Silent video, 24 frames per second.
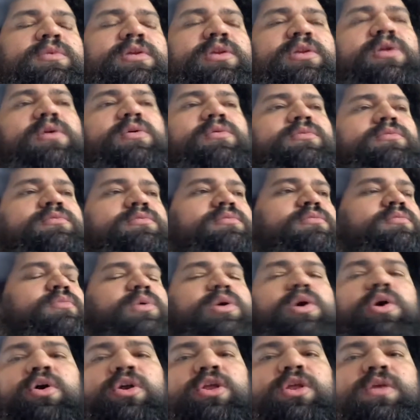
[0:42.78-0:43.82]
know, we
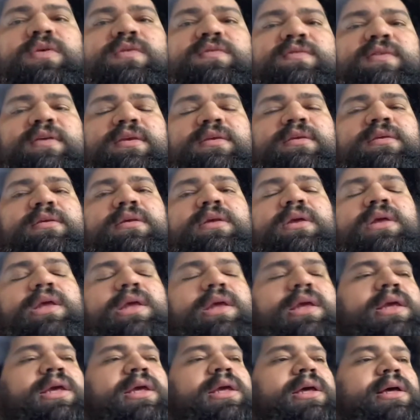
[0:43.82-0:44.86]
all use it,
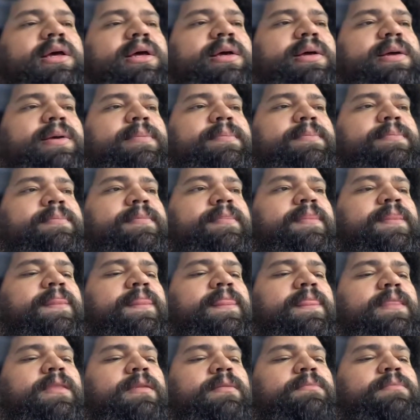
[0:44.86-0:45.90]
um,
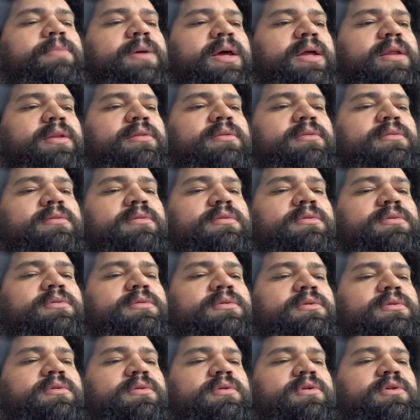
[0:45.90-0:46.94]
but
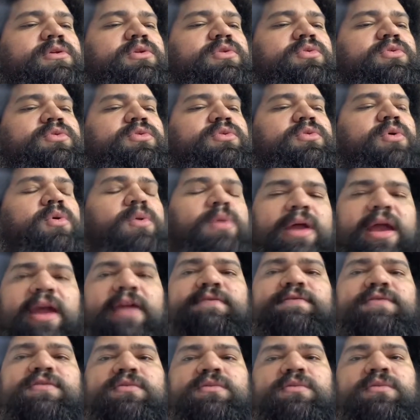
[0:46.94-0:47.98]
you don't
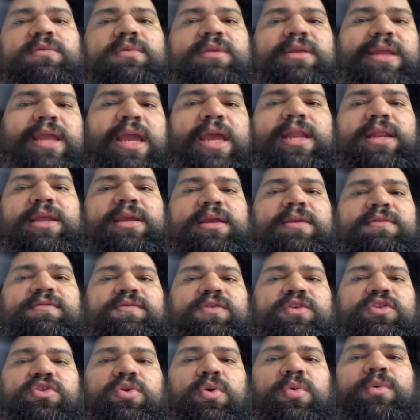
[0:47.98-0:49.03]
have to get it if
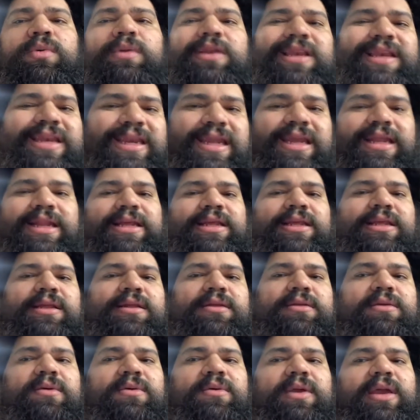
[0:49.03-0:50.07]
we don't need it.
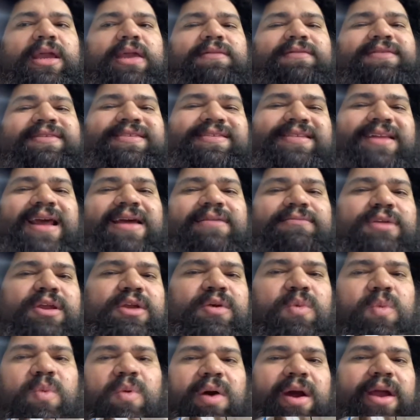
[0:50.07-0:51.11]
Okay, if it's not
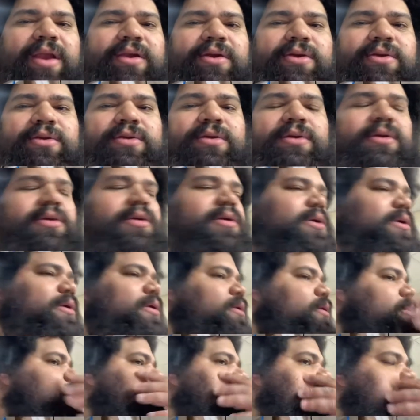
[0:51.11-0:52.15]
required,
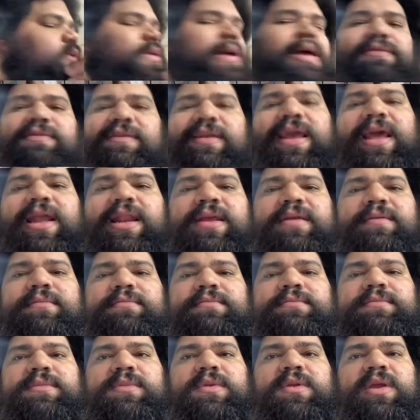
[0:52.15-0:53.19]
you don't have to get it.
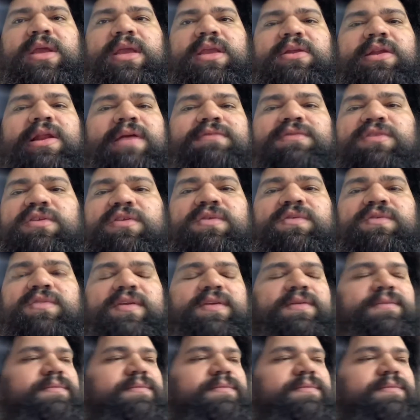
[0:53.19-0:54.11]
Okay, you don't have to use it.